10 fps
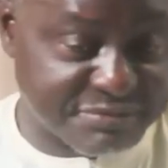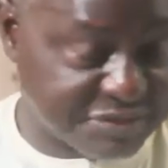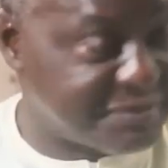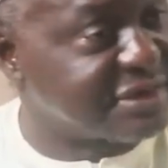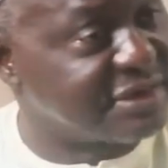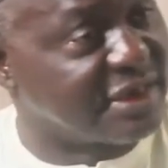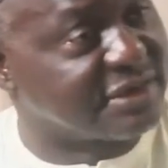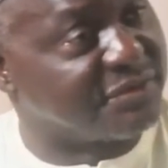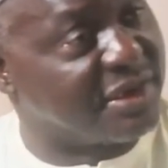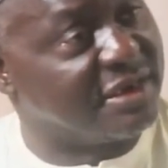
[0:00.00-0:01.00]
I'm expecting
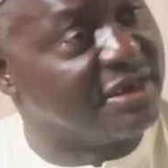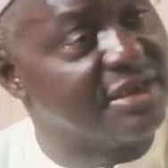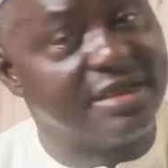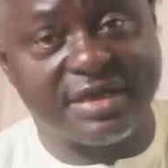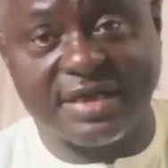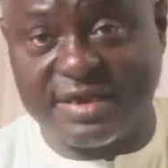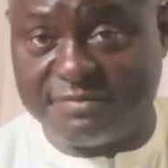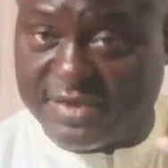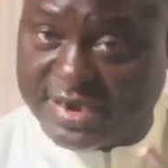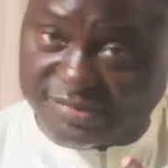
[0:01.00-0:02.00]
that when
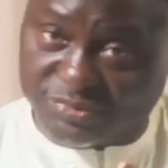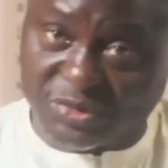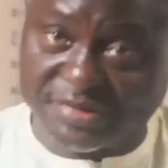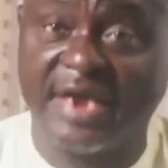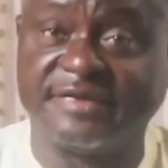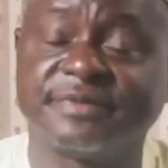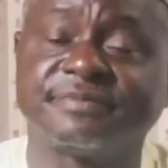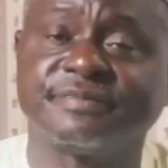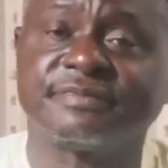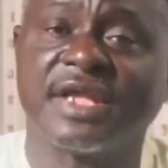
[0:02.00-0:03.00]
Karamba is so charged,
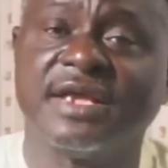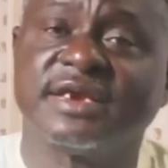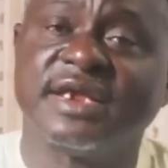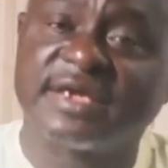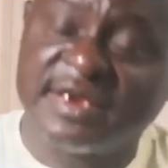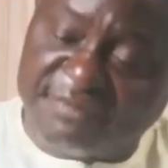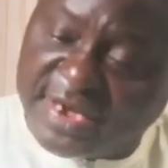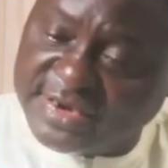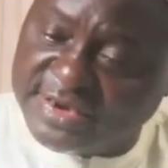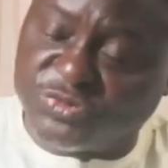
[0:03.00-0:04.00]
then
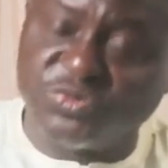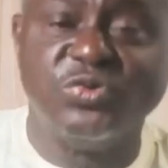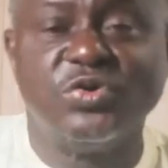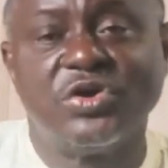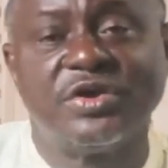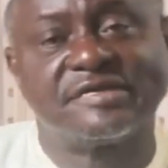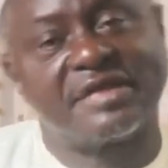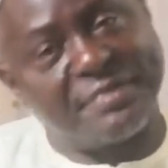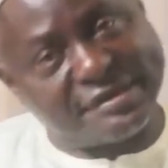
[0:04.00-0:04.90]
Karamba need to step